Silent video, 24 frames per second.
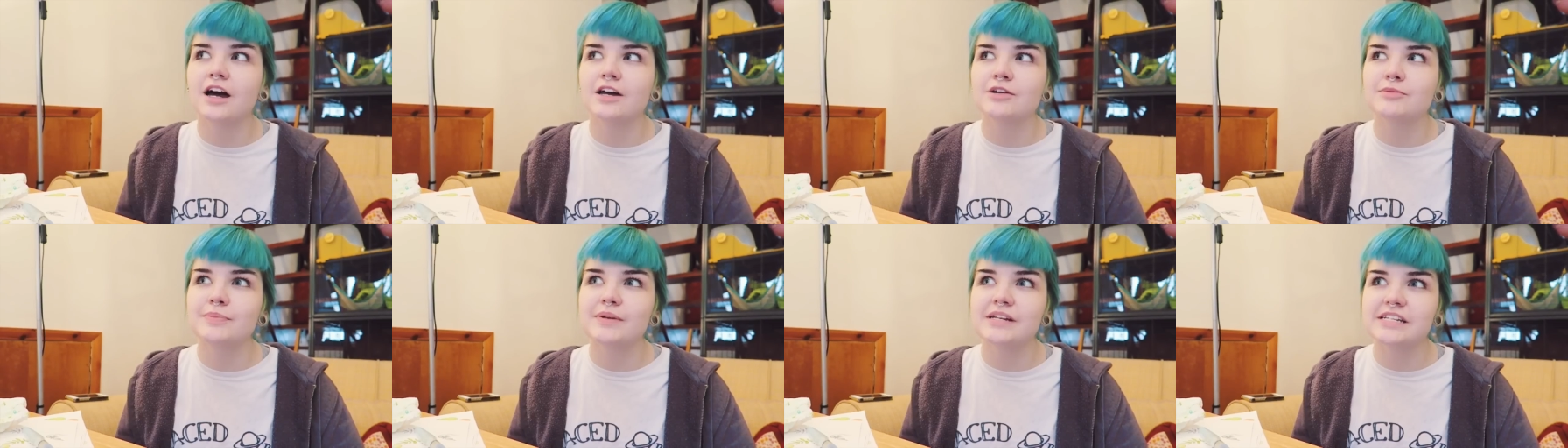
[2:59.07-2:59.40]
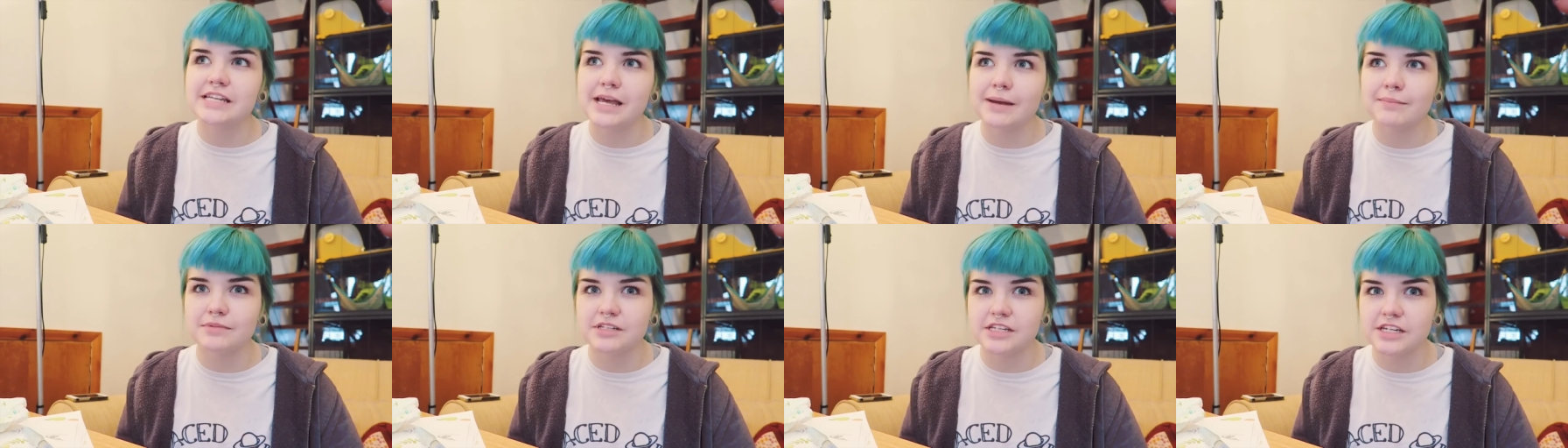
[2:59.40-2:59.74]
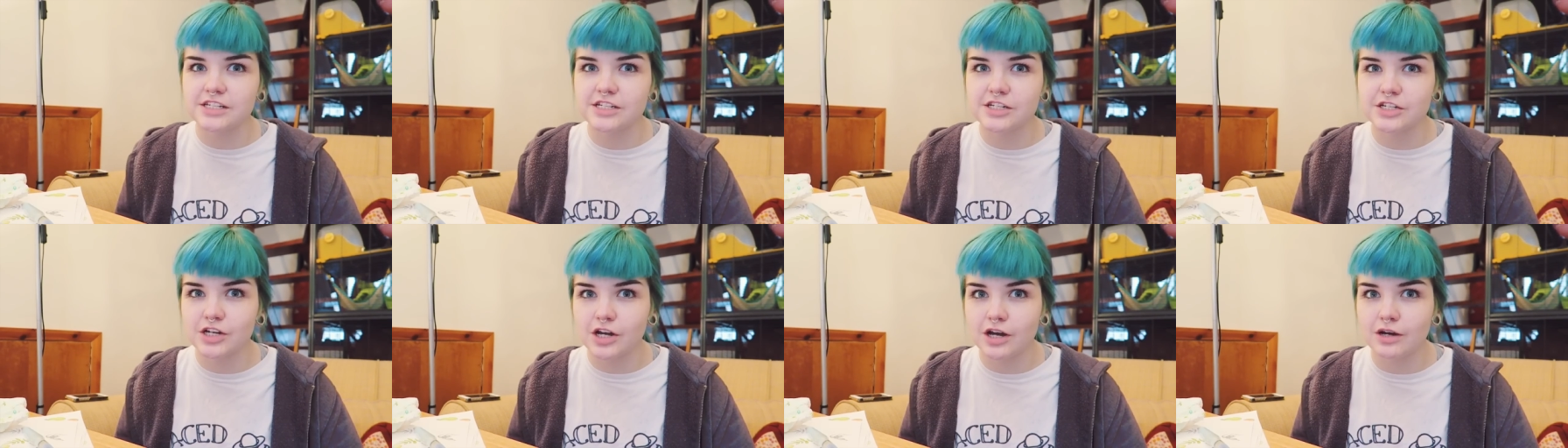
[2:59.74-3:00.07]
I'd be
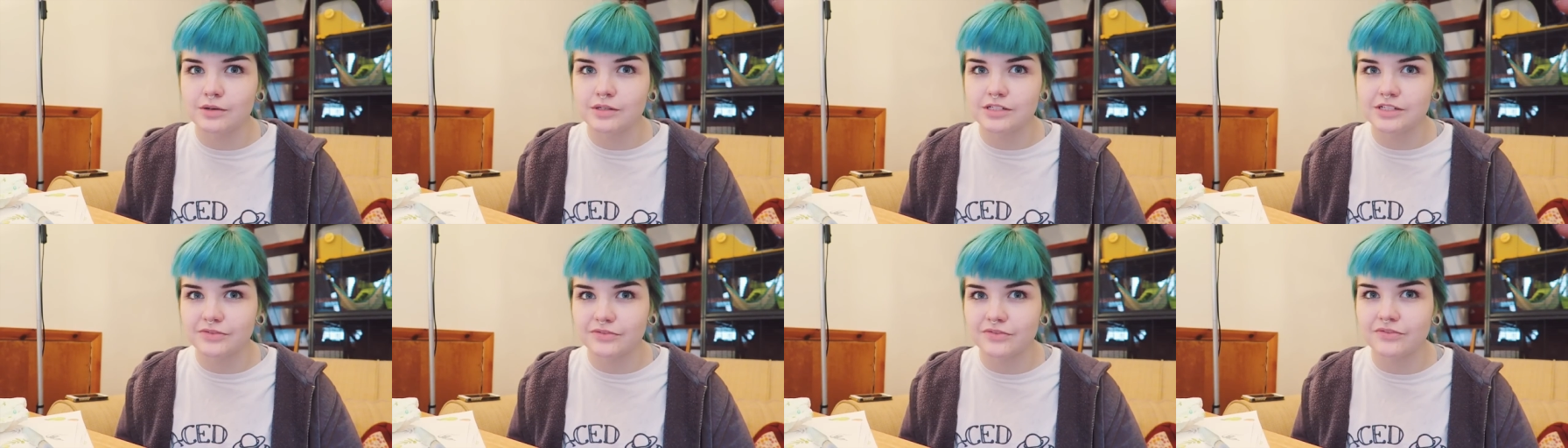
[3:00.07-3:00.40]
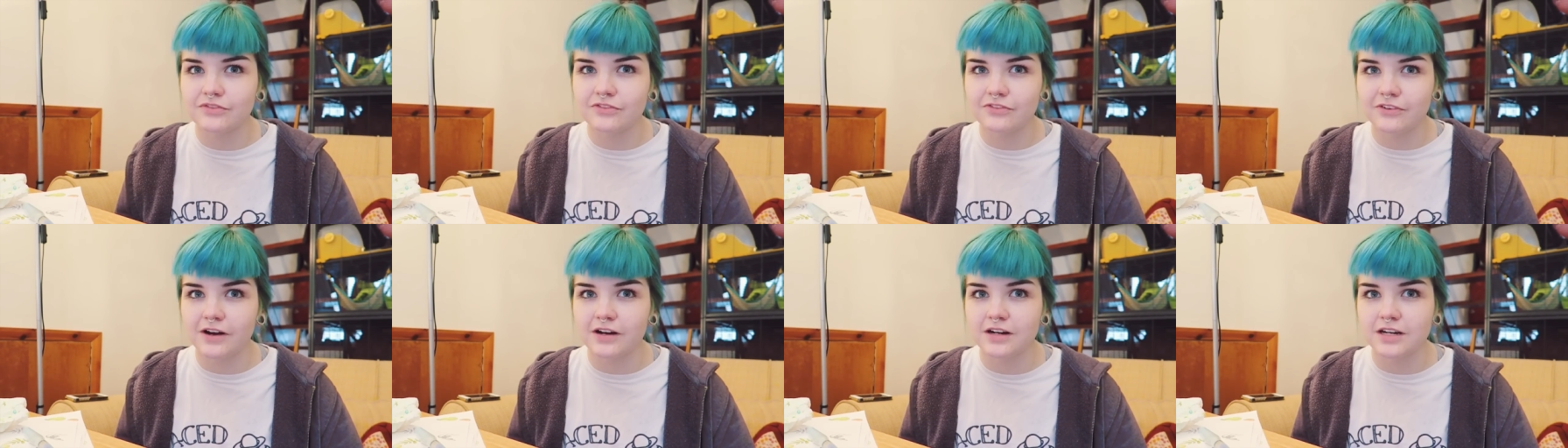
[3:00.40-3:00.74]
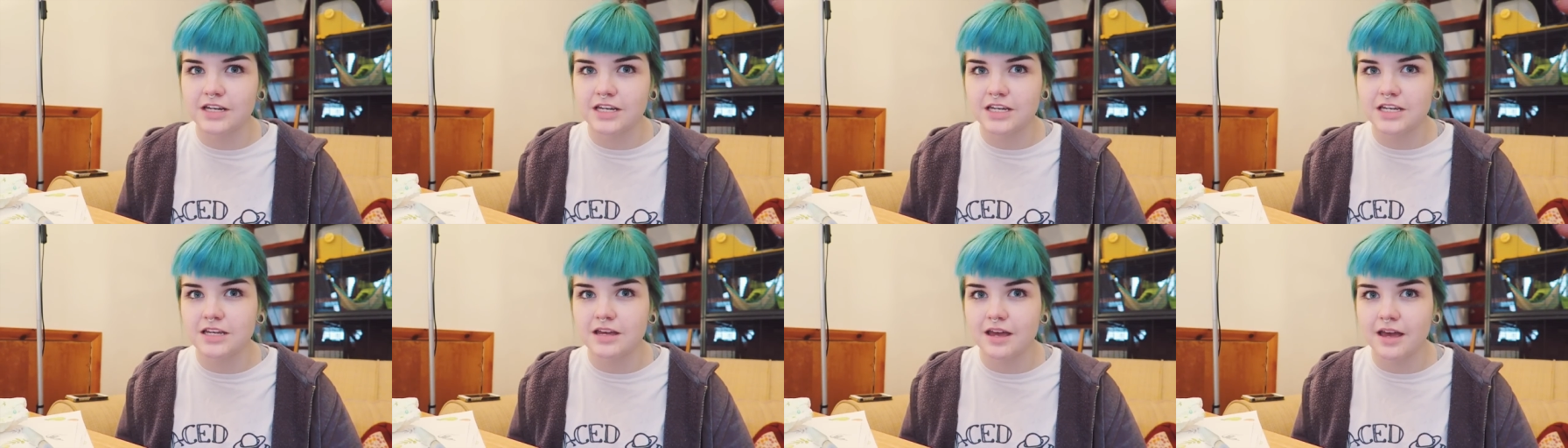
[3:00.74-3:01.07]
tempted to go a different
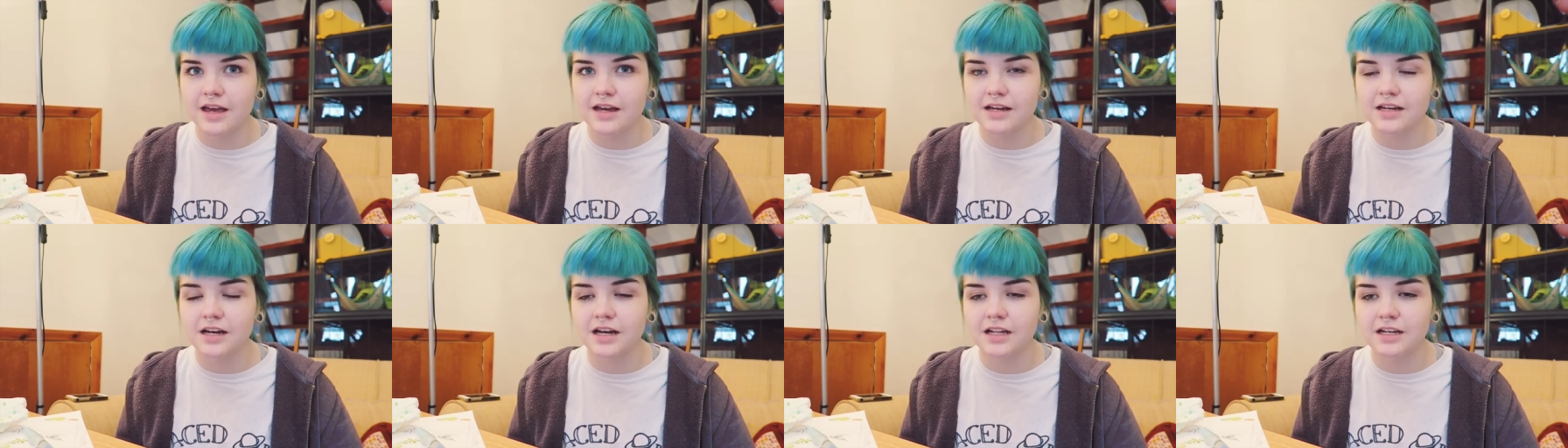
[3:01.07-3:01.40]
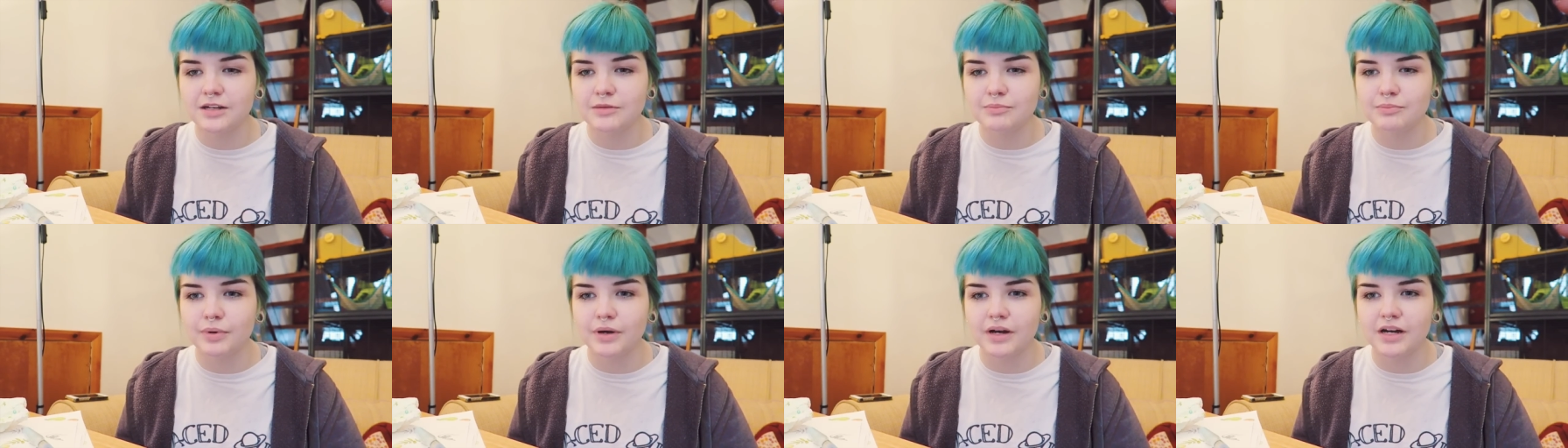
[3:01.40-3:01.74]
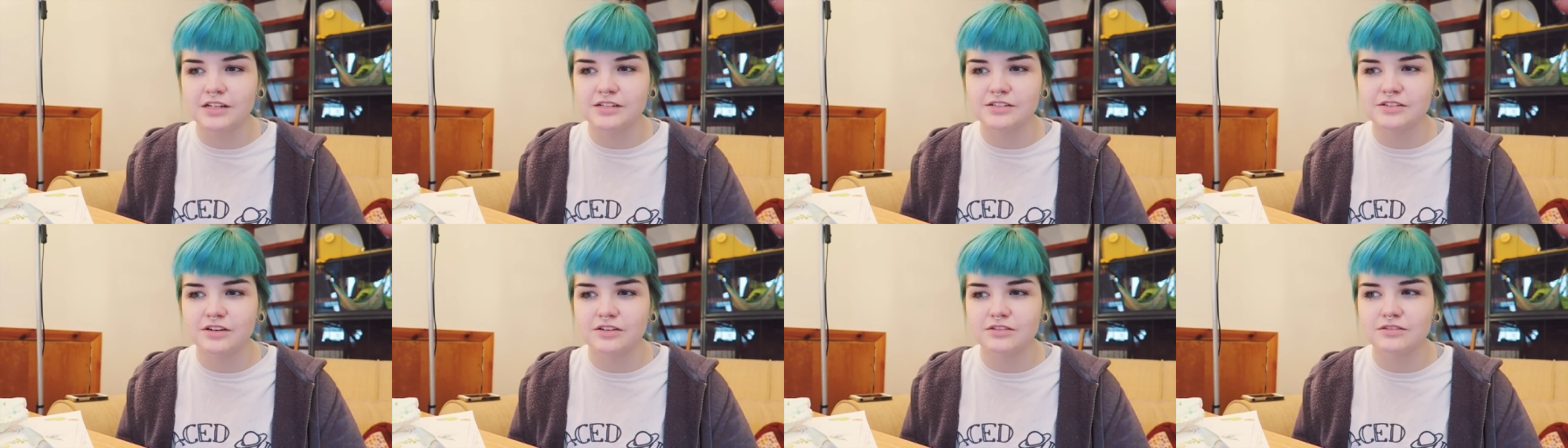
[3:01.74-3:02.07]
funky hair colour, but
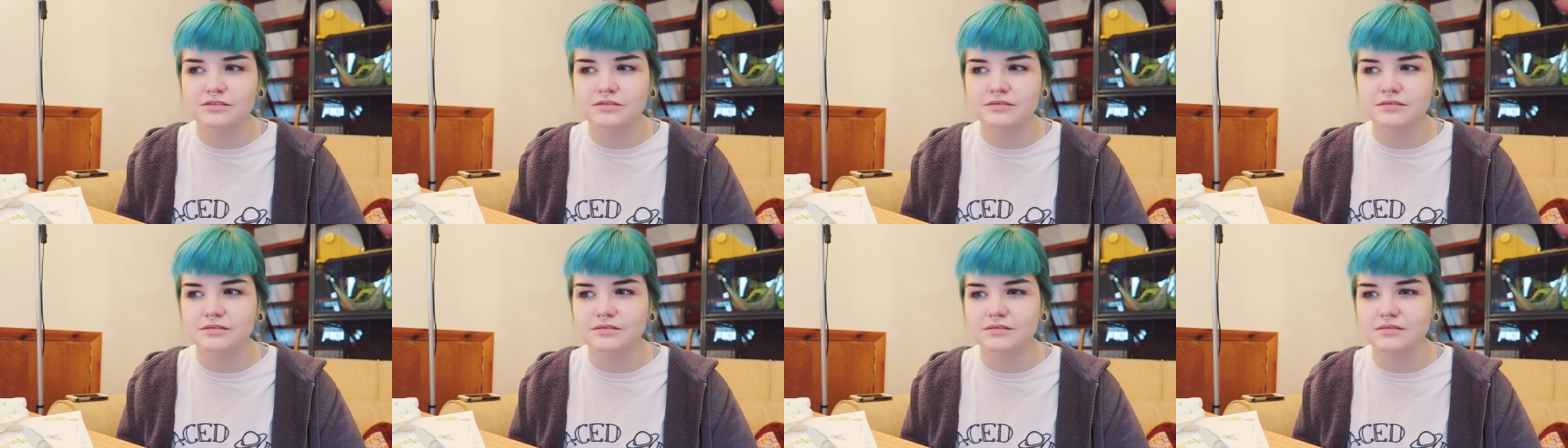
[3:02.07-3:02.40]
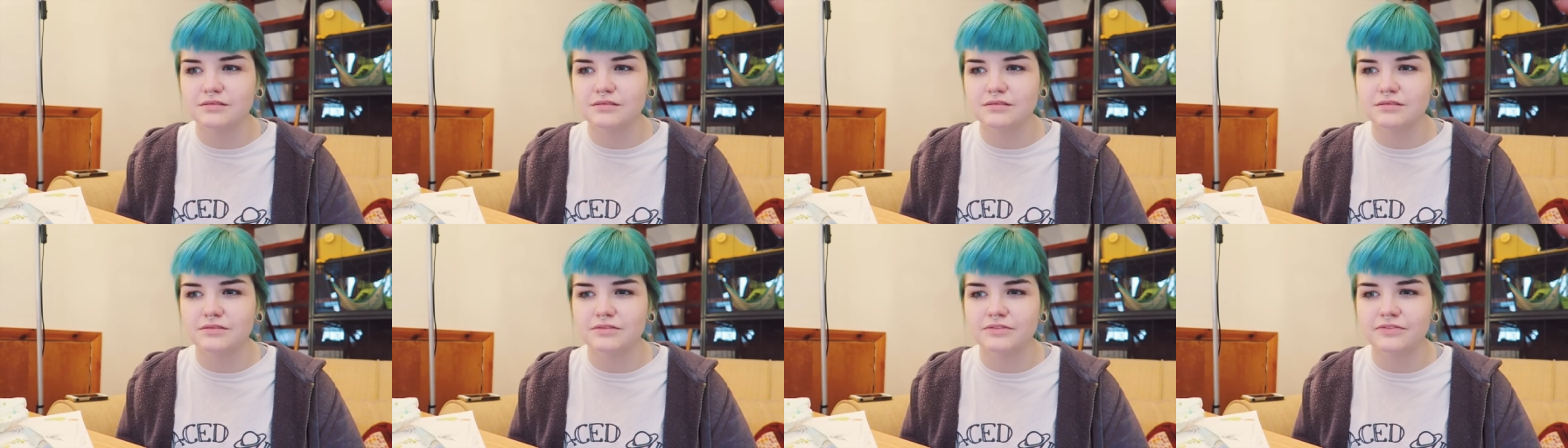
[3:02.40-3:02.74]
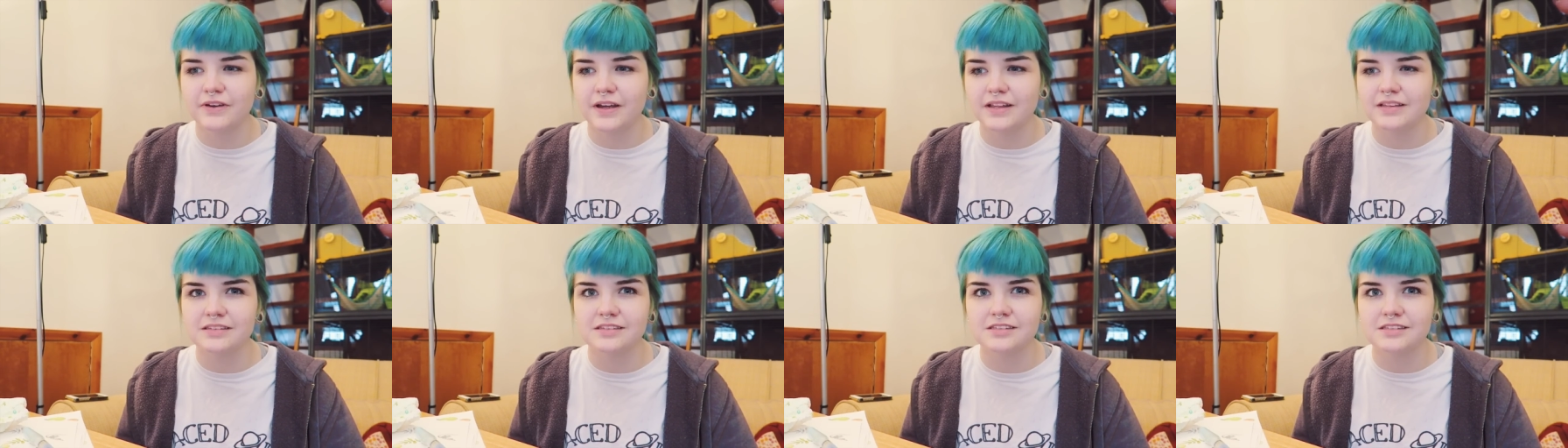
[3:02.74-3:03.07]
I don't
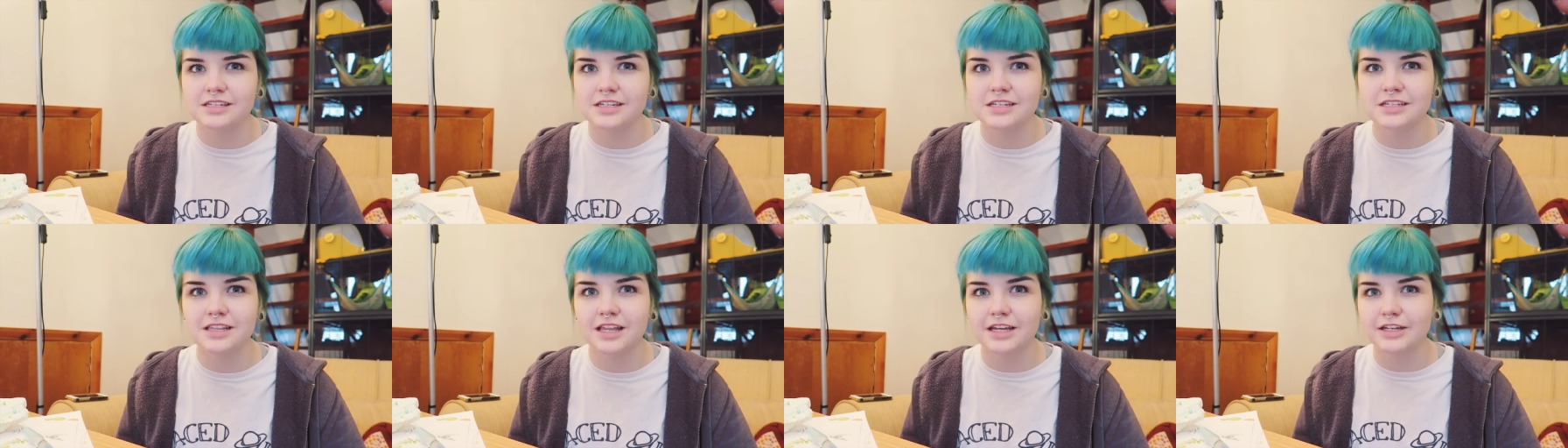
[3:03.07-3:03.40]
fancy